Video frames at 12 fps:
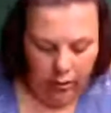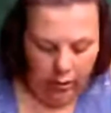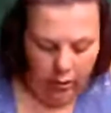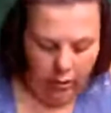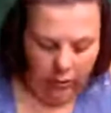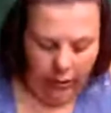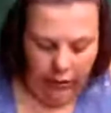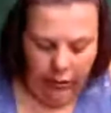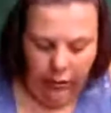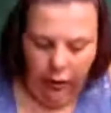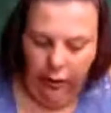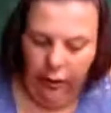Here's
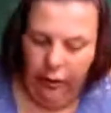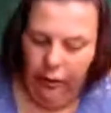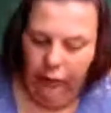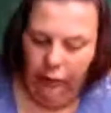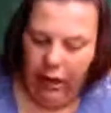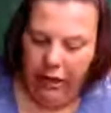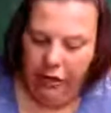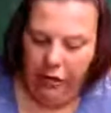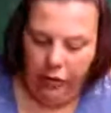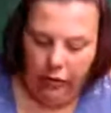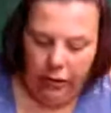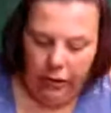another
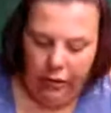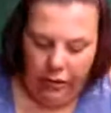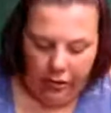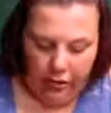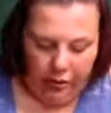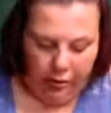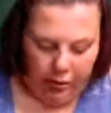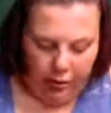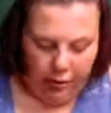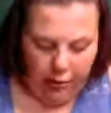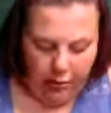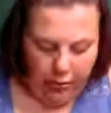reddish orange.
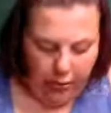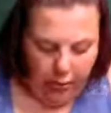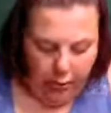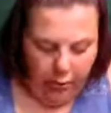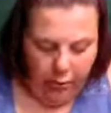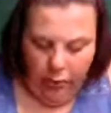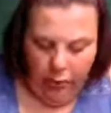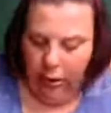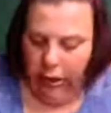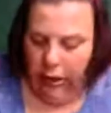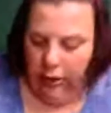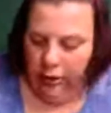
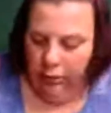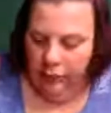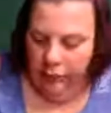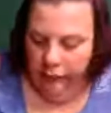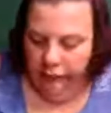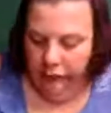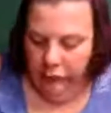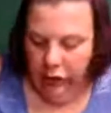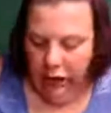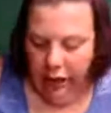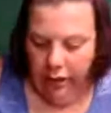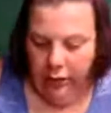You
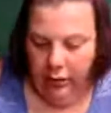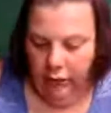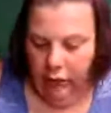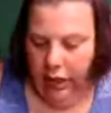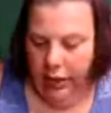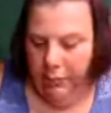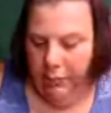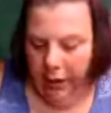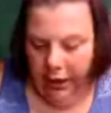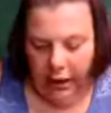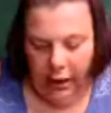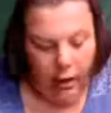got red and
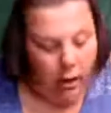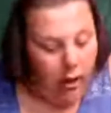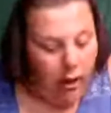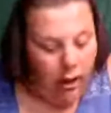pink.